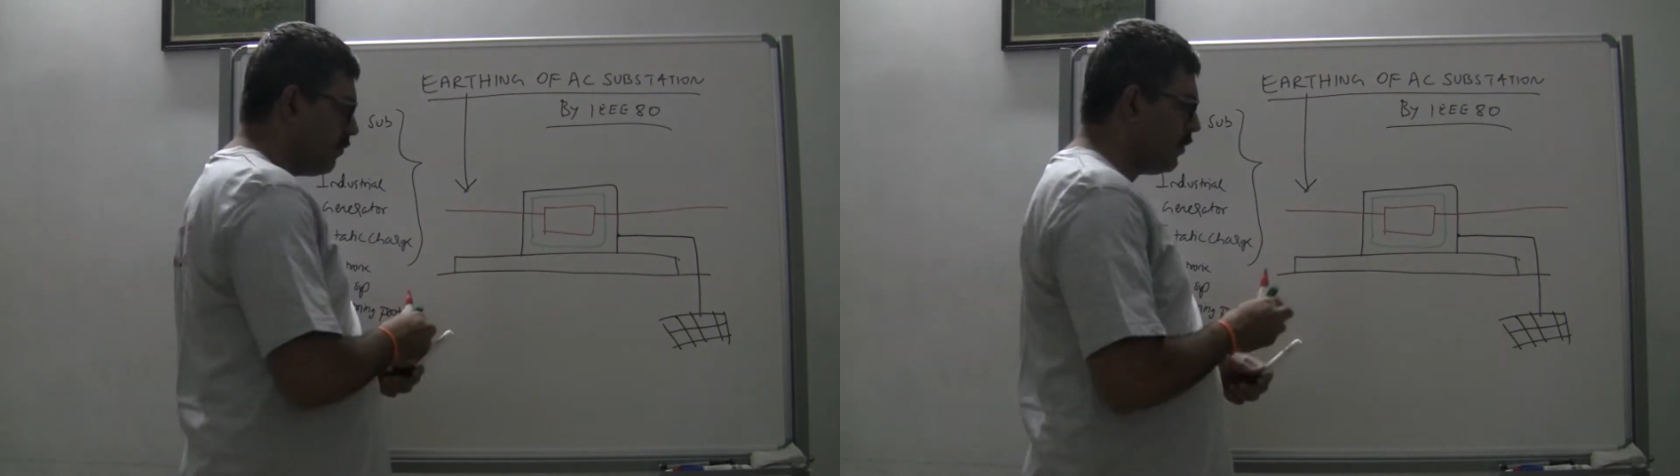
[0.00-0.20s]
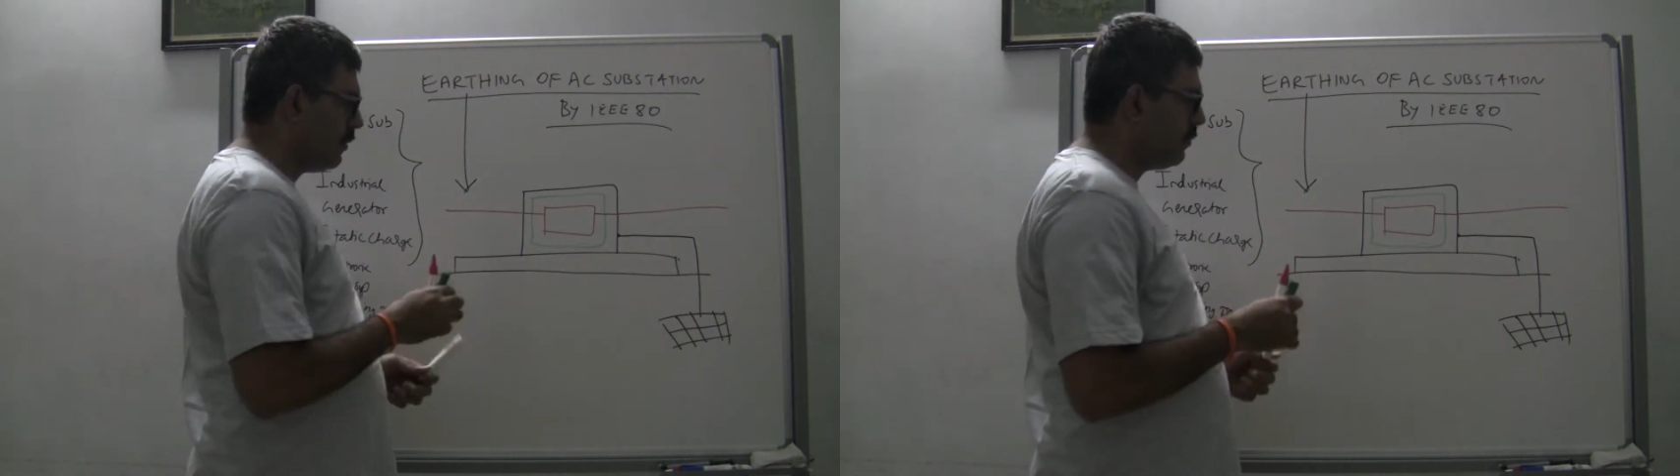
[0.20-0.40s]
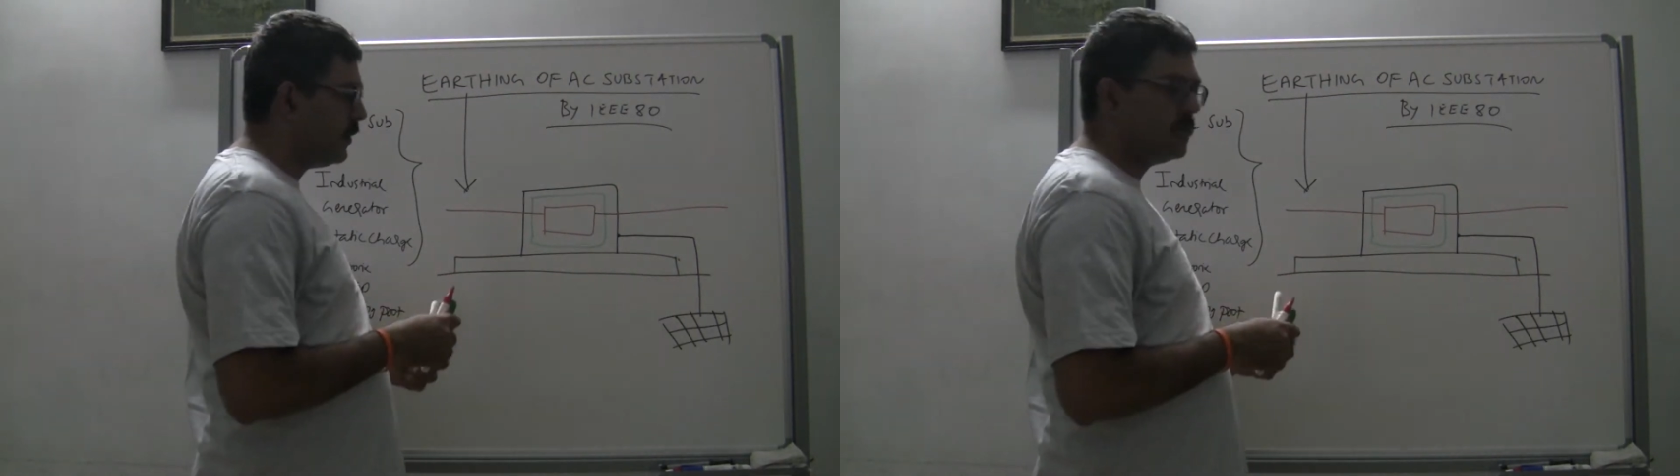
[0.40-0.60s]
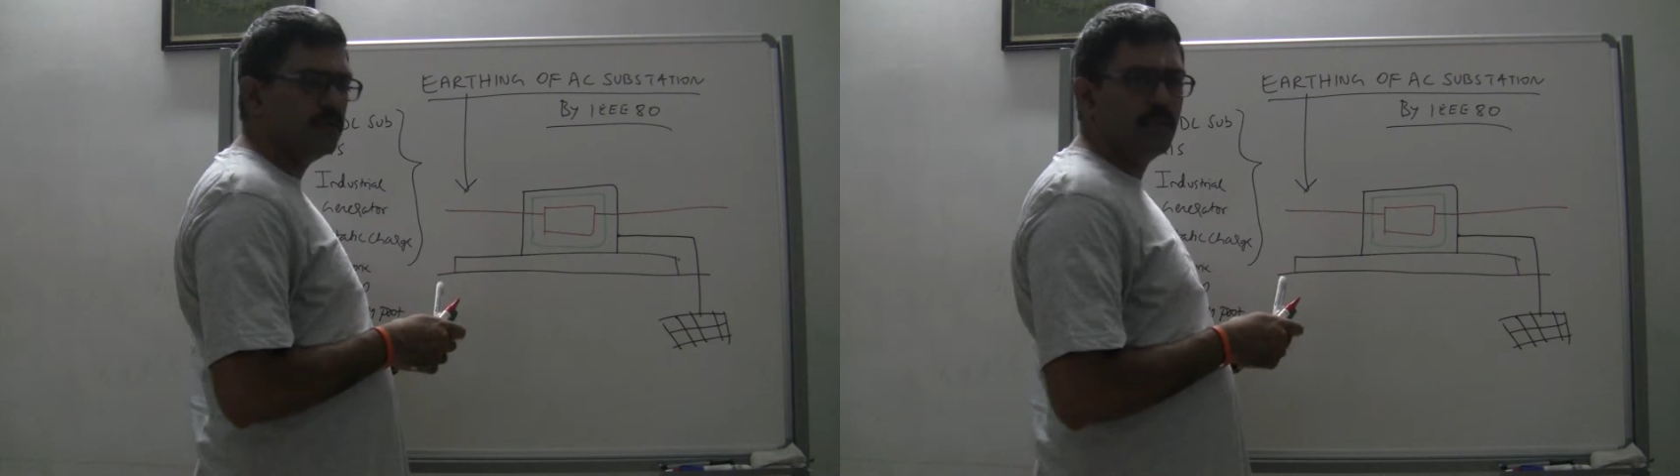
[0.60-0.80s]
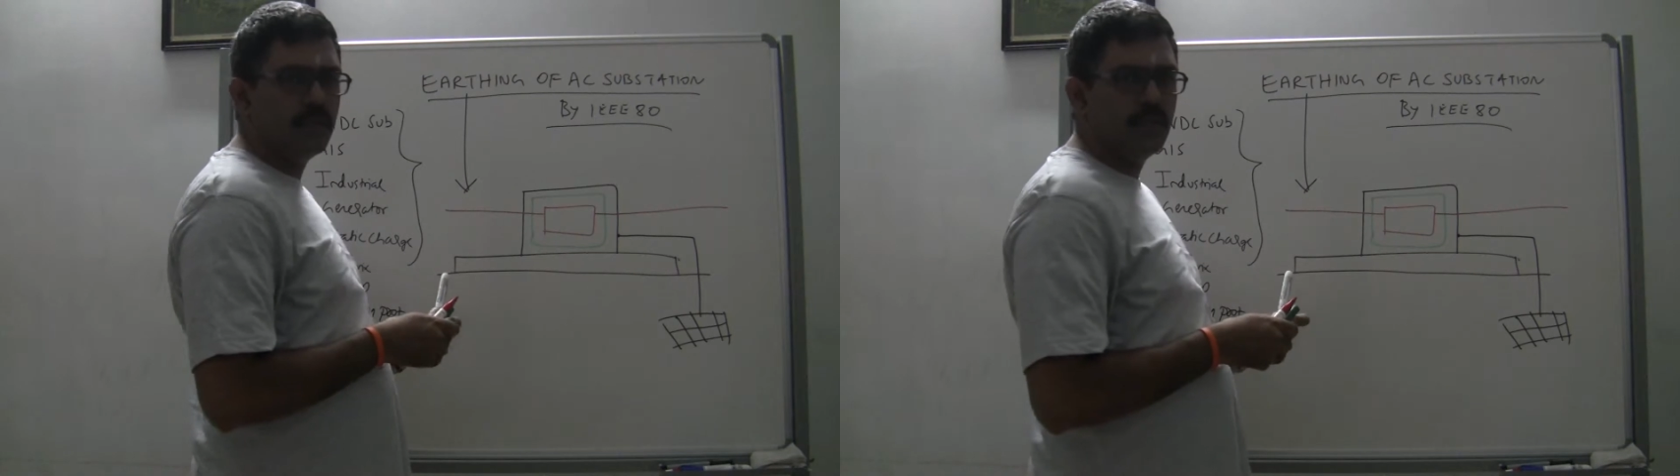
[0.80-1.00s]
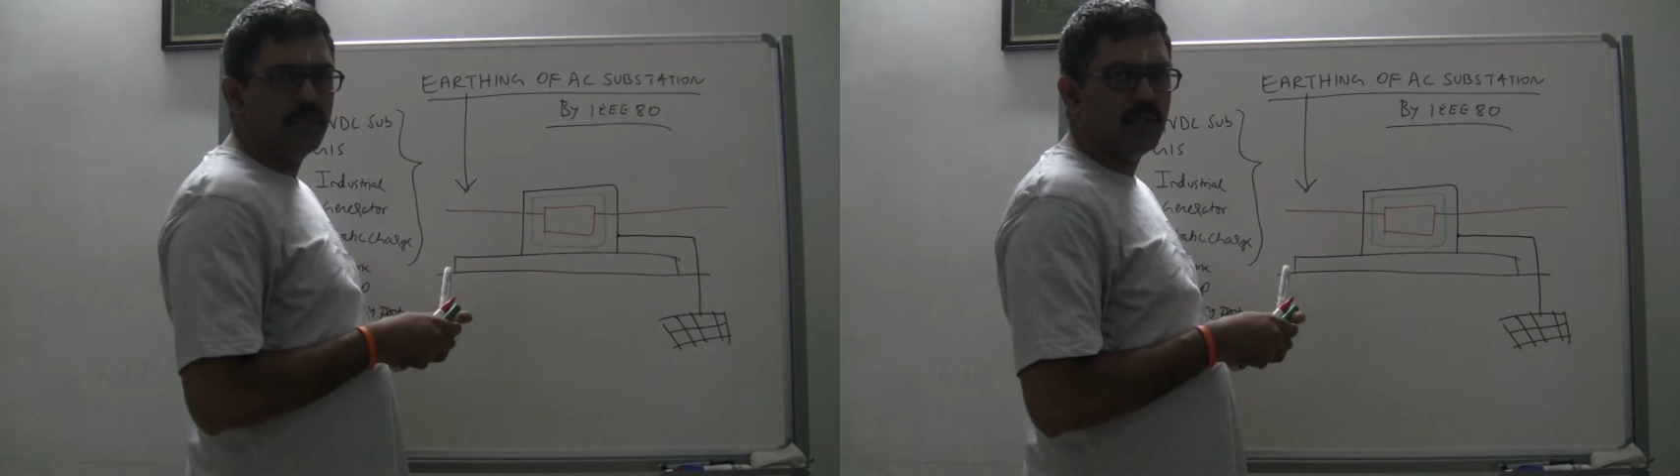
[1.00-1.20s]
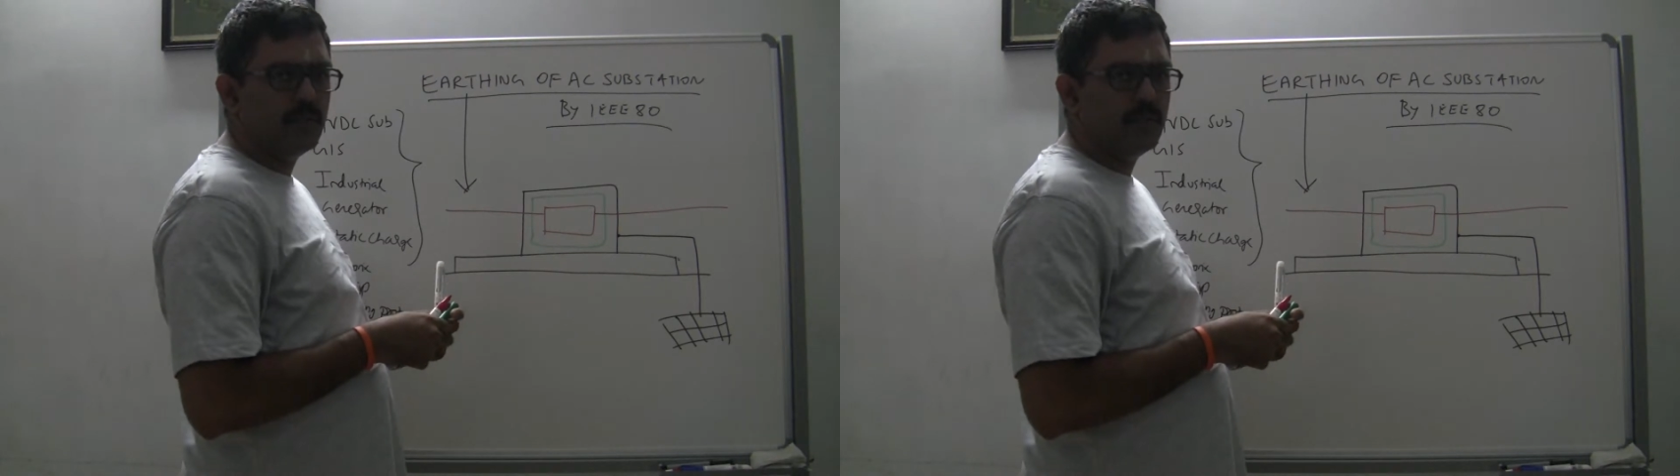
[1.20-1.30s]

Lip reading: one place to the another